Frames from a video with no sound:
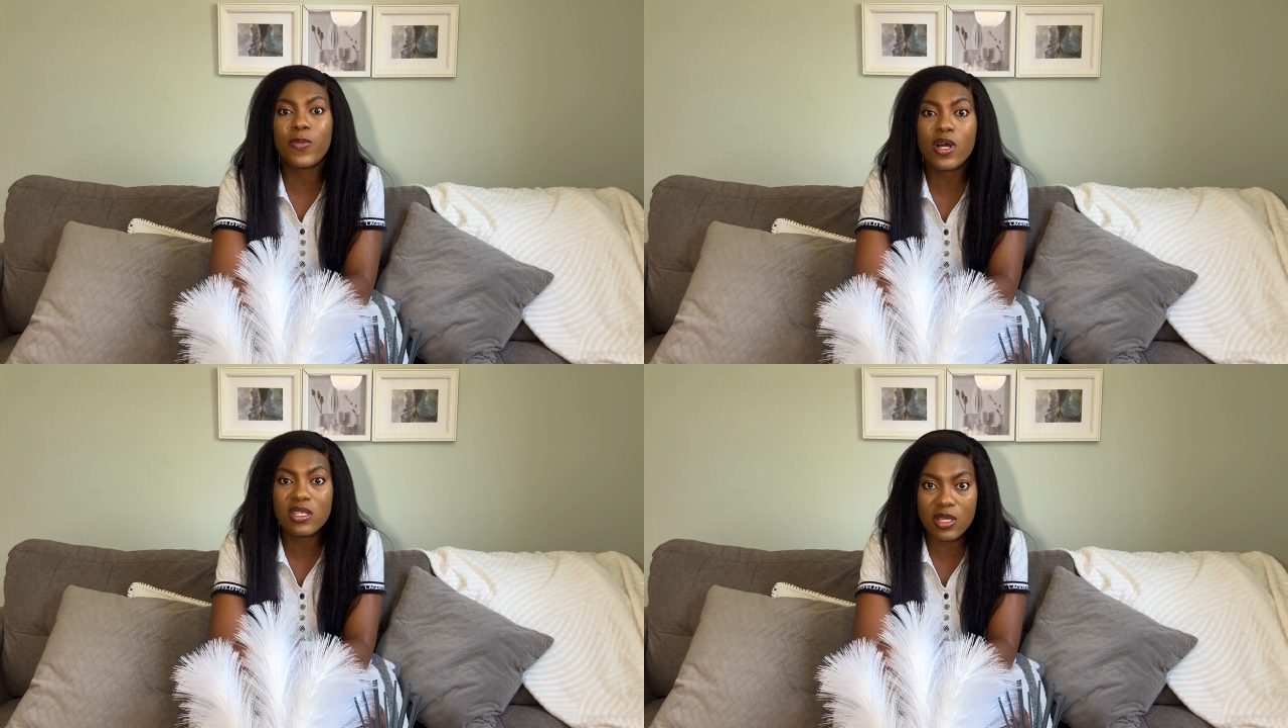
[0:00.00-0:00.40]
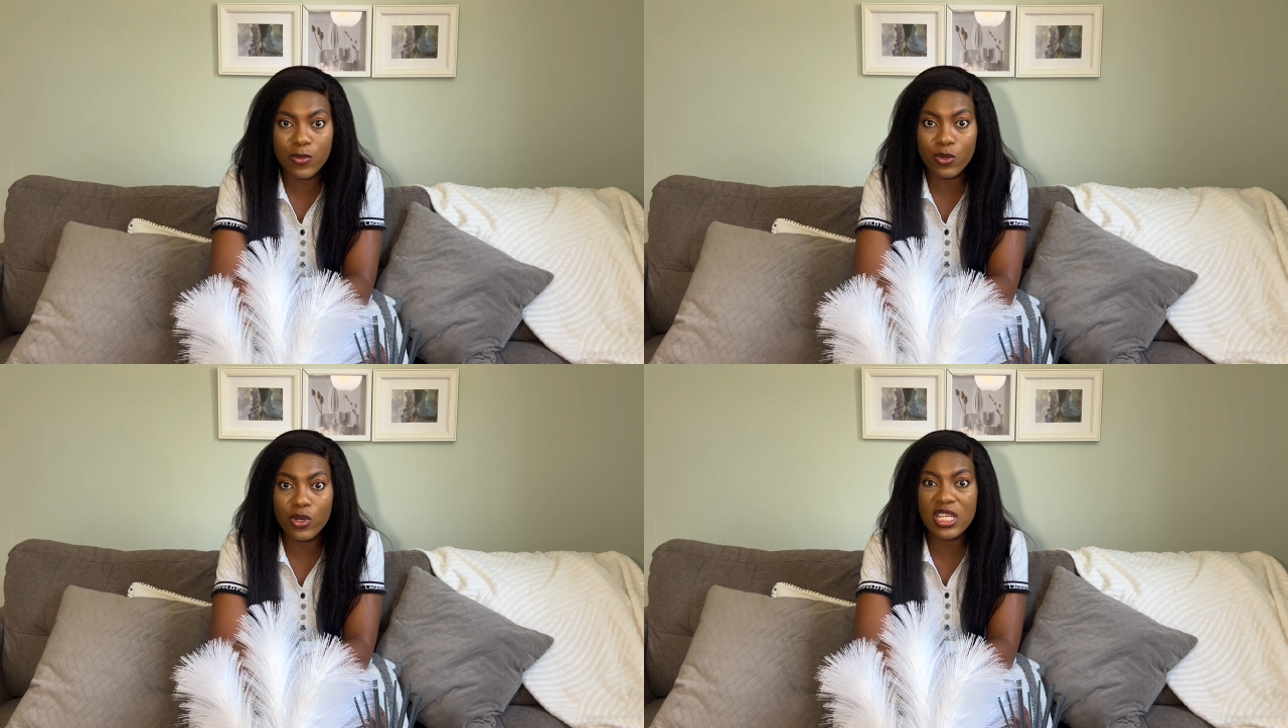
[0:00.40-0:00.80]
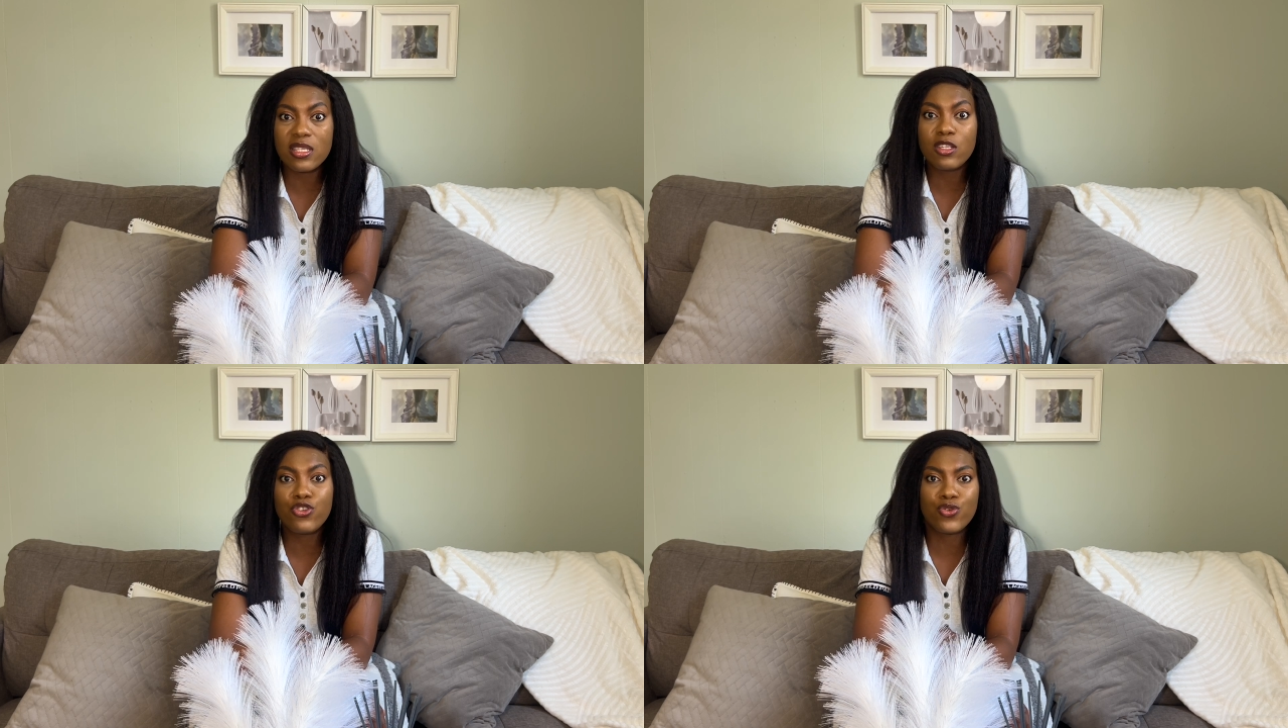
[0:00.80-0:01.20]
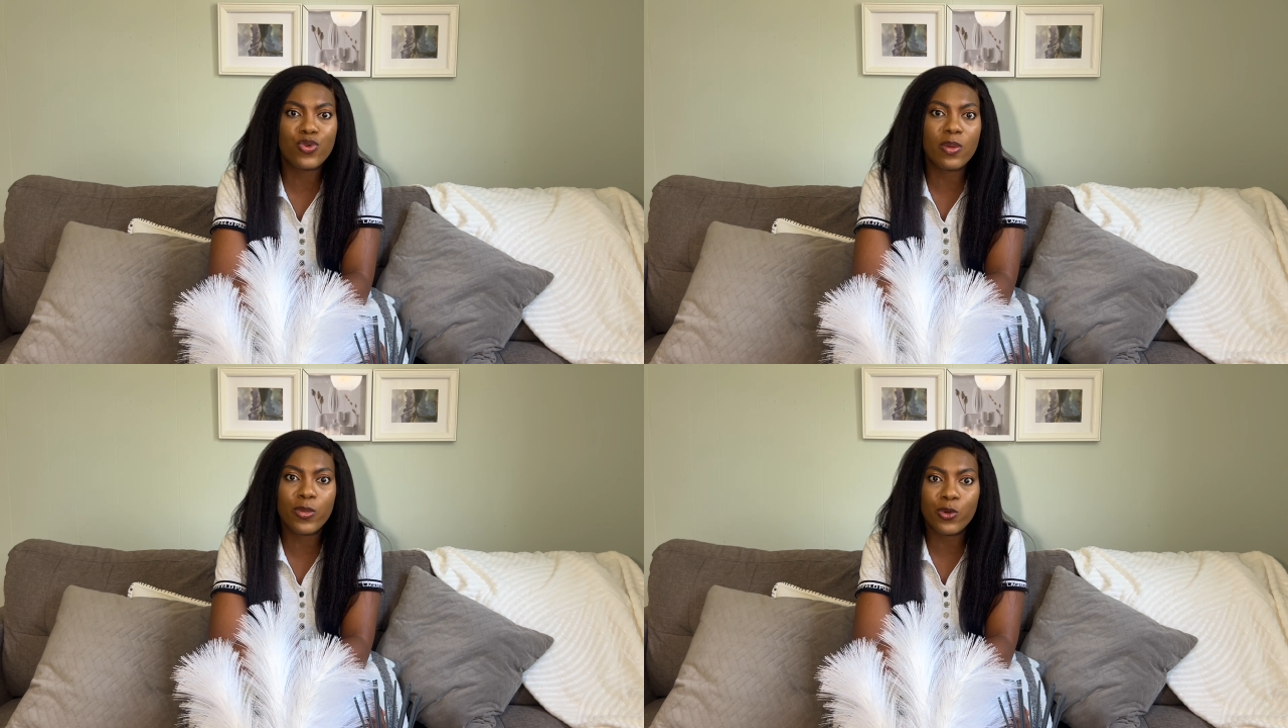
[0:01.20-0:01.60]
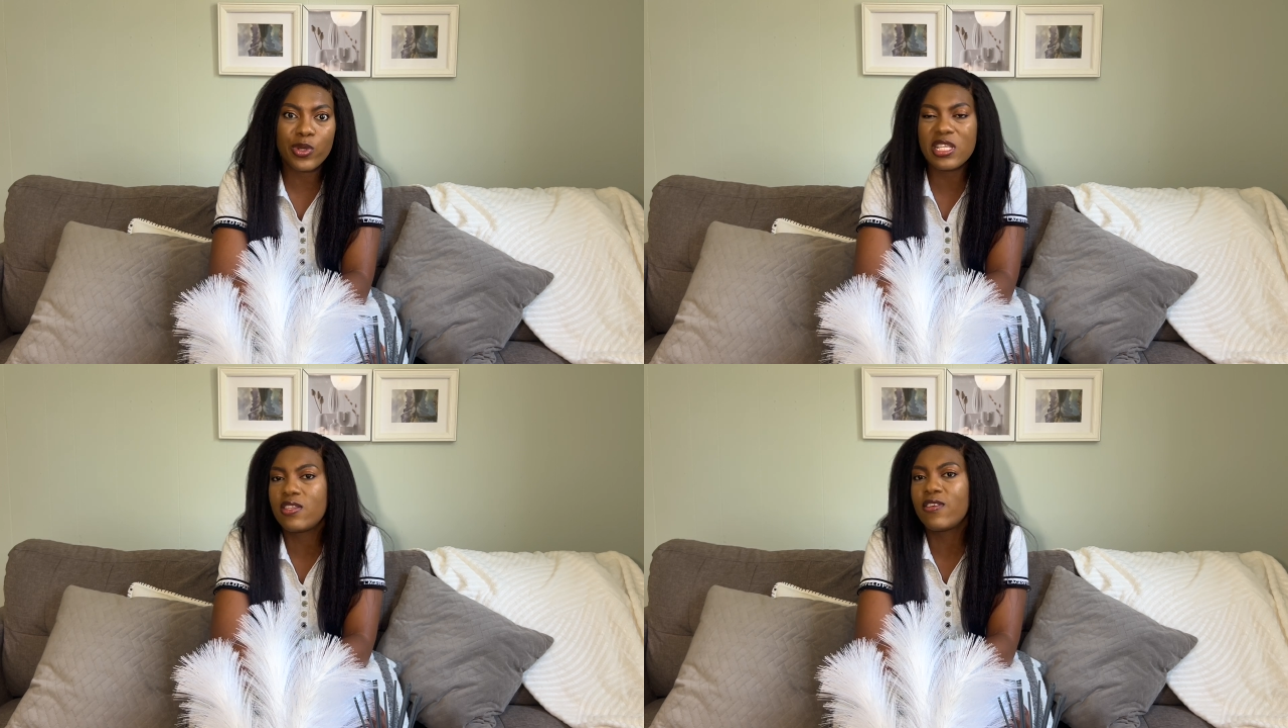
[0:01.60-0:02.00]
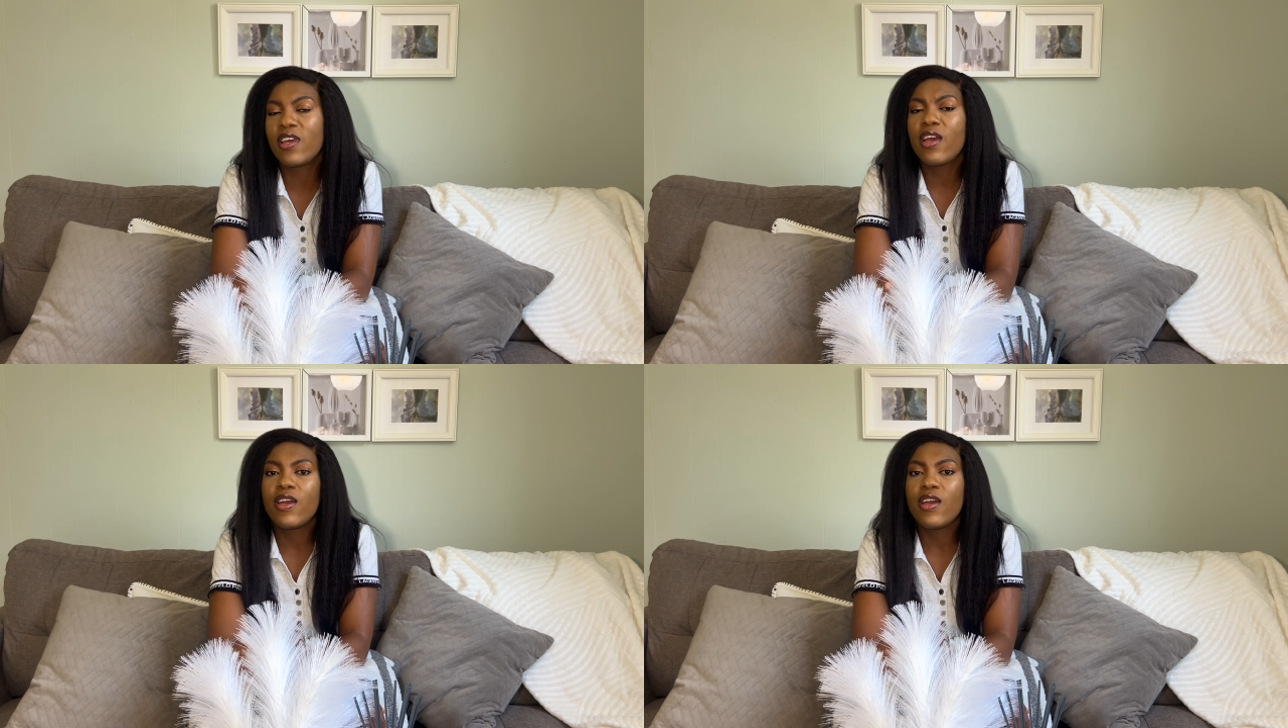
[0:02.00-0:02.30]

possible? Is it doable? Is it